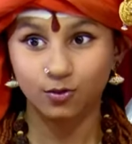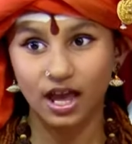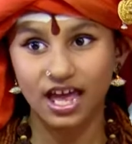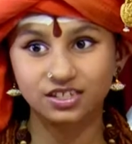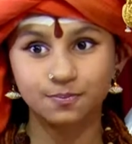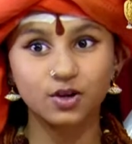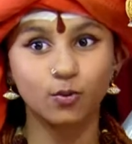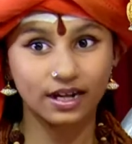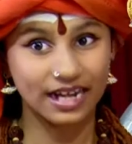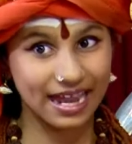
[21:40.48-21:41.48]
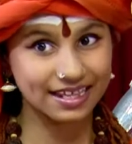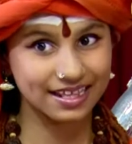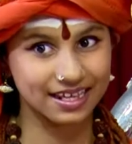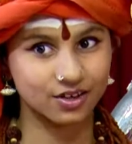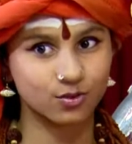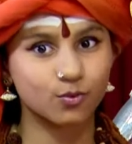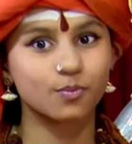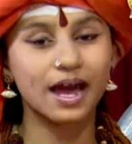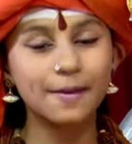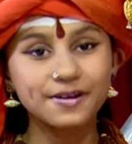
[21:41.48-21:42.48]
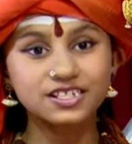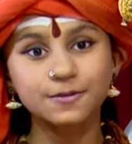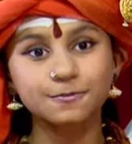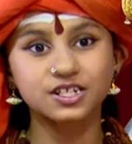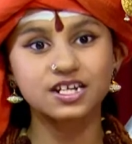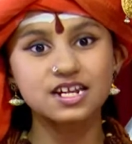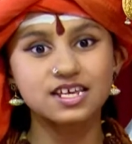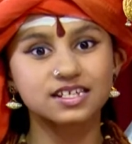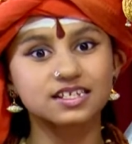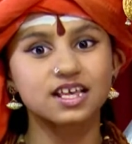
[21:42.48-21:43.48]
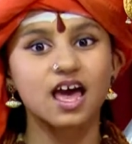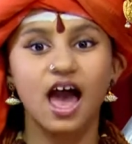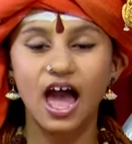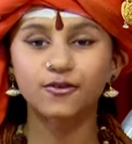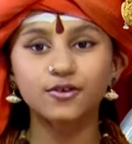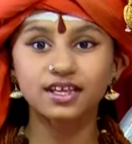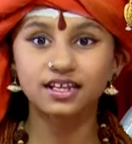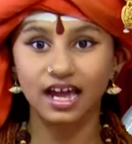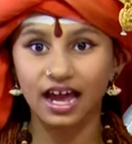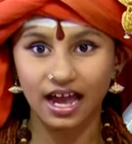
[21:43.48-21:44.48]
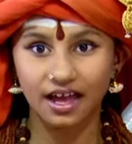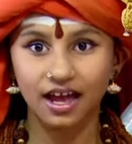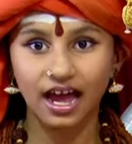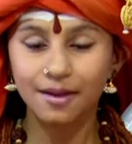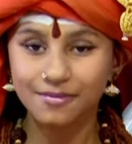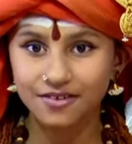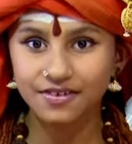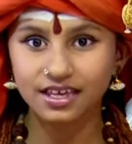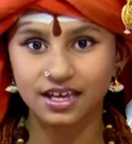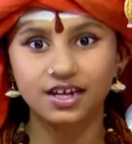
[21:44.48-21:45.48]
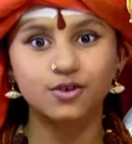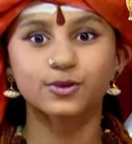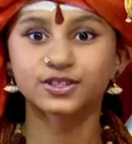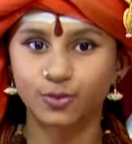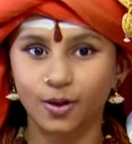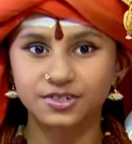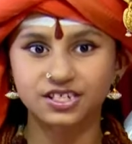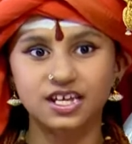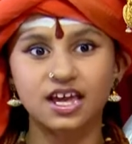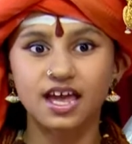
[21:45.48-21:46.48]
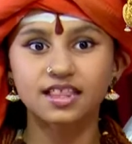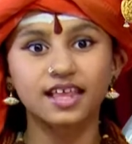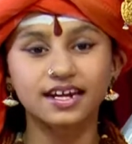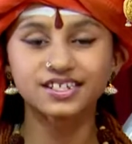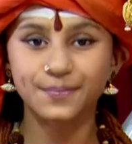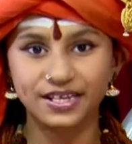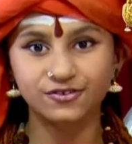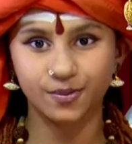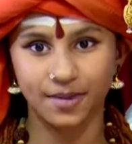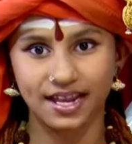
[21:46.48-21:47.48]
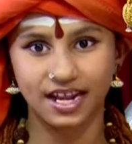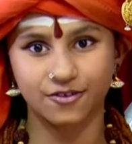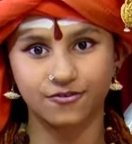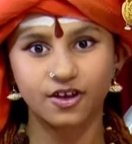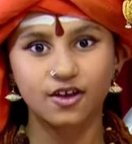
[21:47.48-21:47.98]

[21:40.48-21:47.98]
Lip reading: as per what I think, my perception is, I know that I'm living here with Swamiji and that is the best for my life.